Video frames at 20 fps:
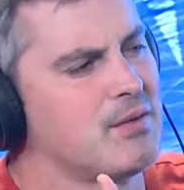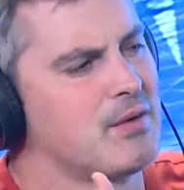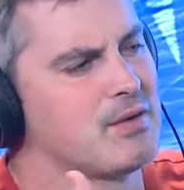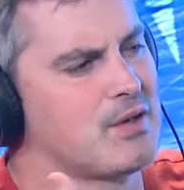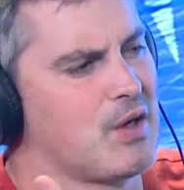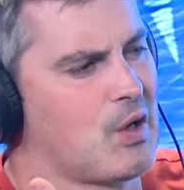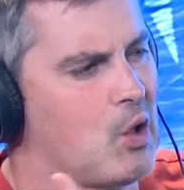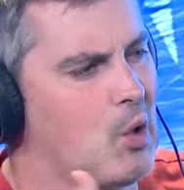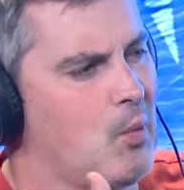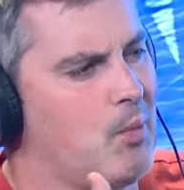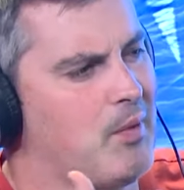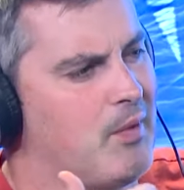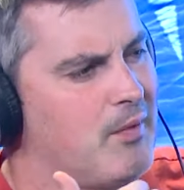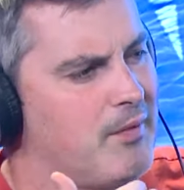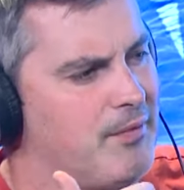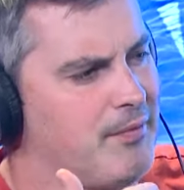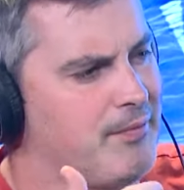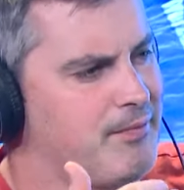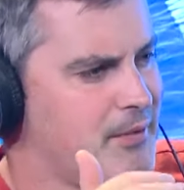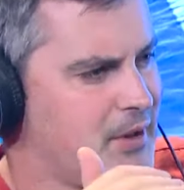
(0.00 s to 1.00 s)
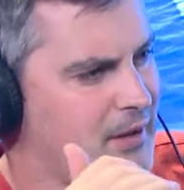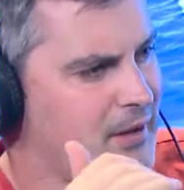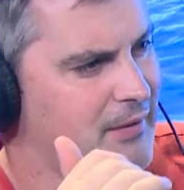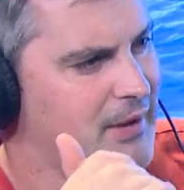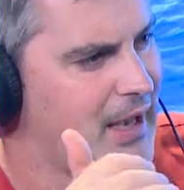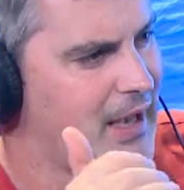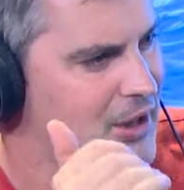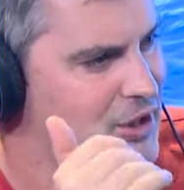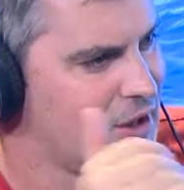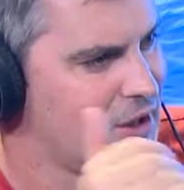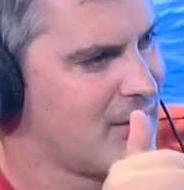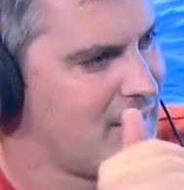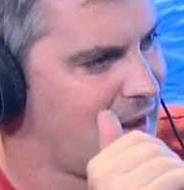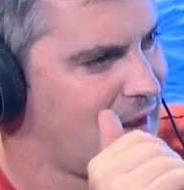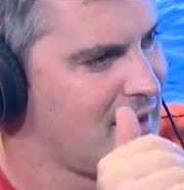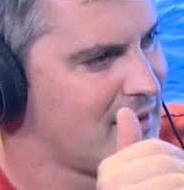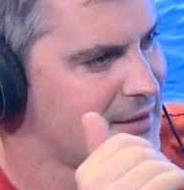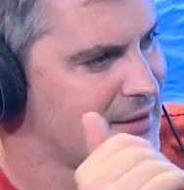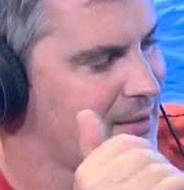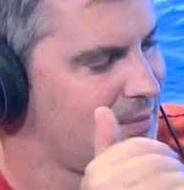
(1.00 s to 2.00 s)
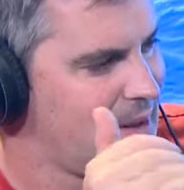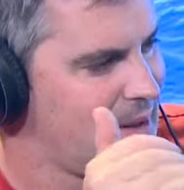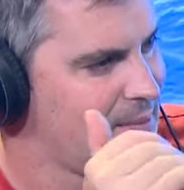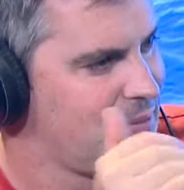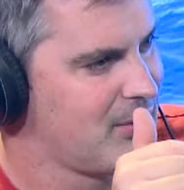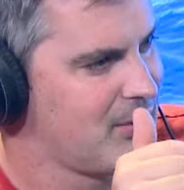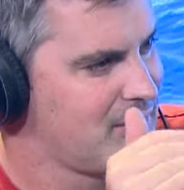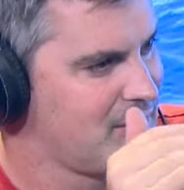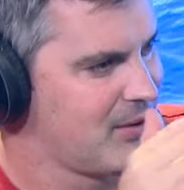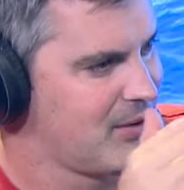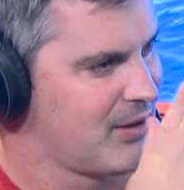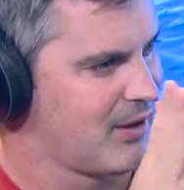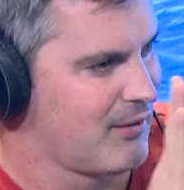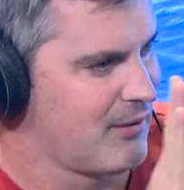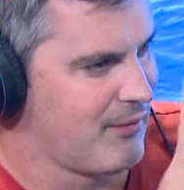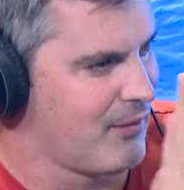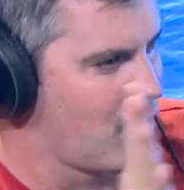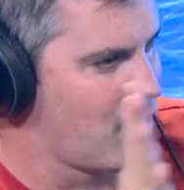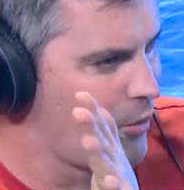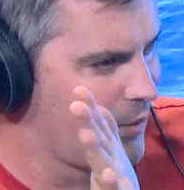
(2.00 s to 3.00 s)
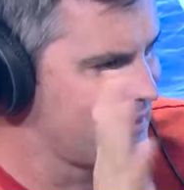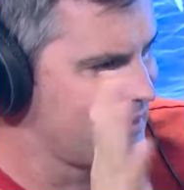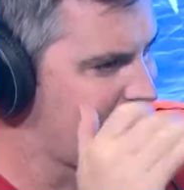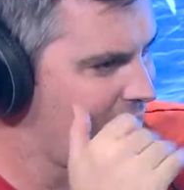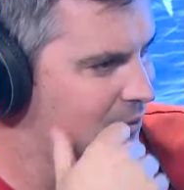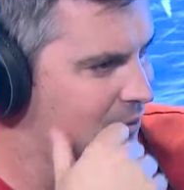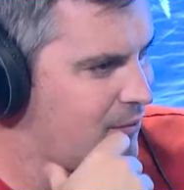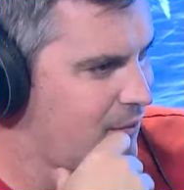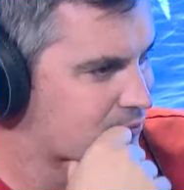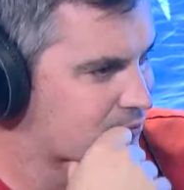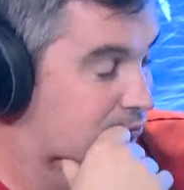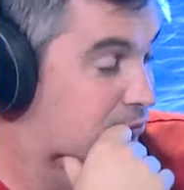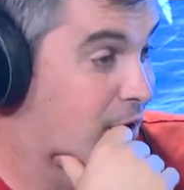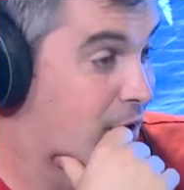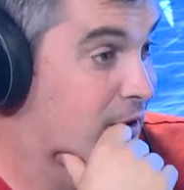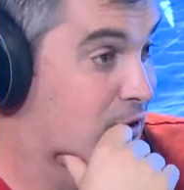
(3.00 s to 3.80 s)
there's a couple of kind of kitchen things that people kind of always get right.